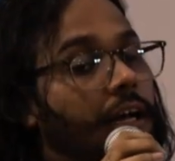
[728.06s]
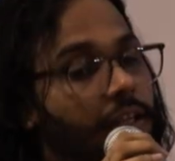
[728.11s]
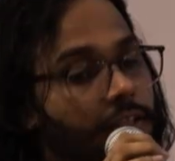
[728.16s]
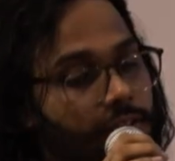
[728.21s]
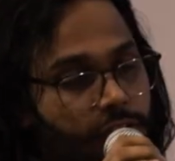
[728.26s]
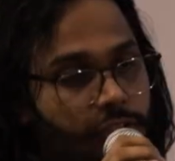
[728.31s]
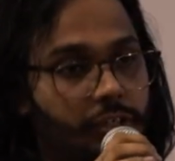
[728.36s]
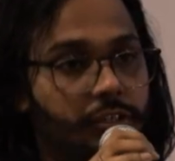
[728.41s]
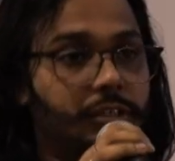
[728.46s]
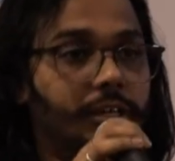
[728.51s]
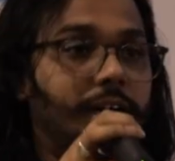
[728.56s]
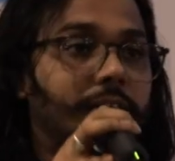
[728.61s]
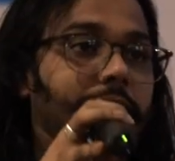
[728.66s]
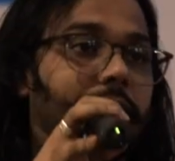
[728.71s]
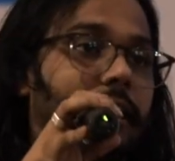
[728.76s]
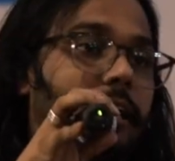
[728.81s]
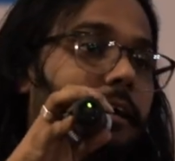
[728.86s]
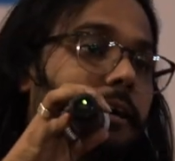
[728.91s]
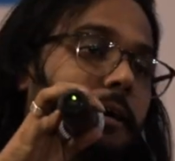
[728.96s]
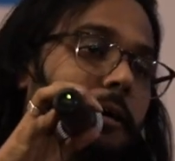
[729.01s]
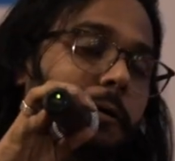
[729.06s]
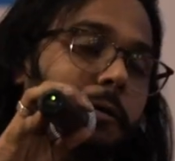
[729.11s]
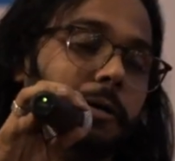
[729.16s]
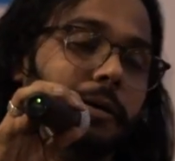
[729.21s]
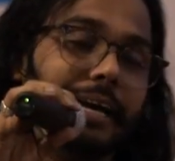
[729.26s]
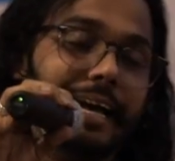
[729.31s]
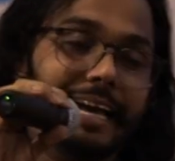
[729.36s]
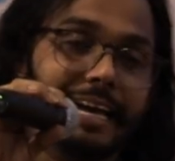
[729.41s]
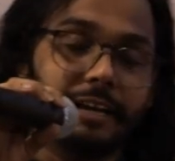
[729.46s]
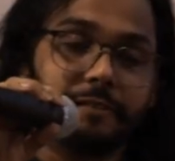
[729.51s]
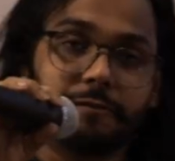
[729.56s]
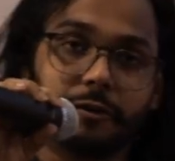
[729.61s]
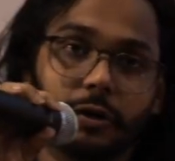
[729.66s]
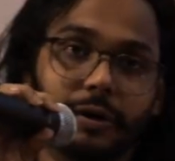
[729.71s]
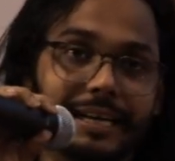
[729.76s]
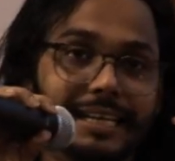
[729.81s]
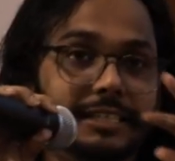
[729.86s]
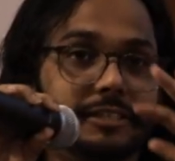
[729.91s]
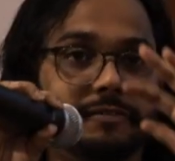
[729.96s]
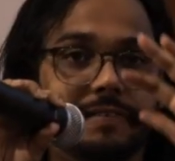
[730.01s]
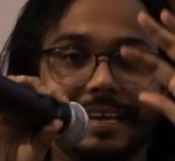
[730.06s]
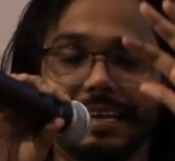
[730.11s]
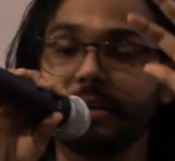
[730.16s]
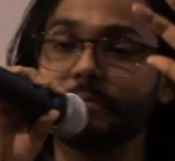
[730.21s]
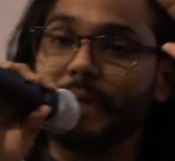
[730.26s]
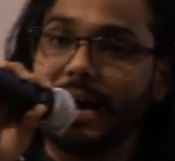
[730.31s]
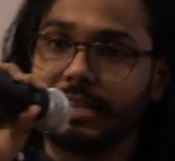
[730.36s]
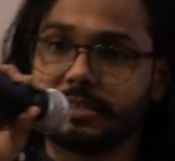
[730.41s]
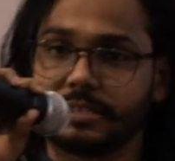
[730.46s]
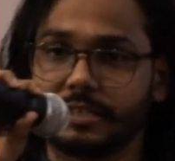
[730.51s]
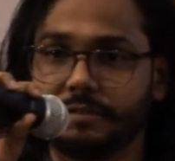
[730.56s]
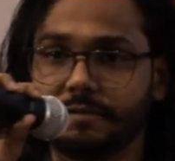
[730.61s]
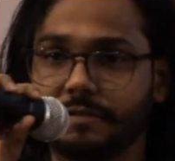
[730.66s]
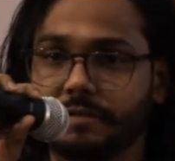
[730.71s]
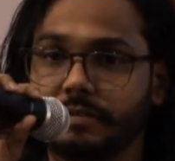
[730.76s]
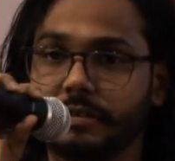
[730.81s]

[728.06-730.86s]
So Airflow is very massive,